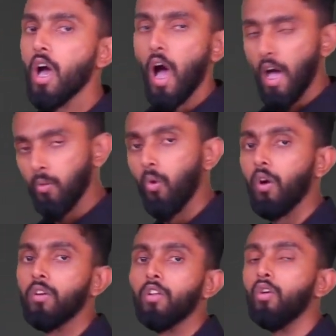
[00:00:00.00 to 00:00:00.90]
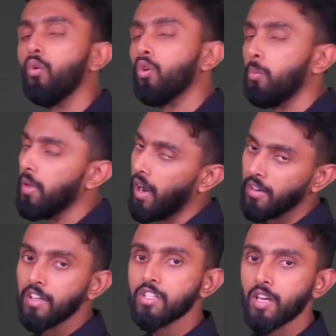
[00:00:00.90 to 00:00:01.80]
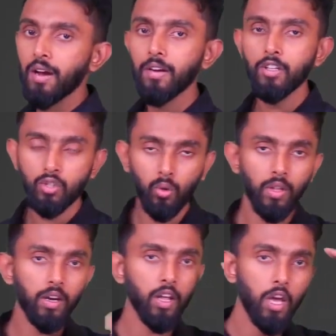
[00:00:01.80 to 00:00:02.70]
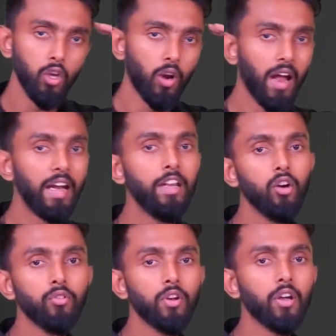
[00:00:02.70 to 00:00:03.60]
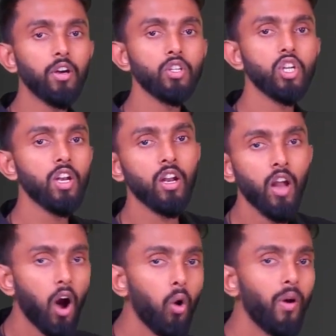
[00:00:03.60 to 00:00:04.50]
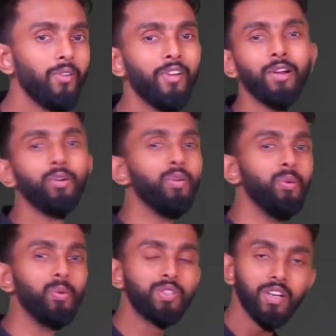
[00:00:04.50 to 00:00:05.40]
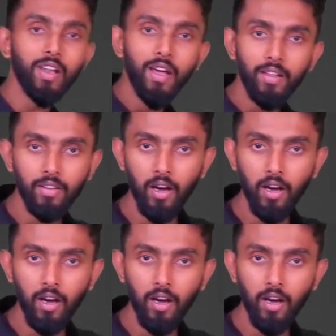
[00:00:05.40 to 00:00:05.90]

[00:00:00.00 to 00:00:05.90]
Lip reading: I want you to be understanding so that your idea of recursion and how and when to use it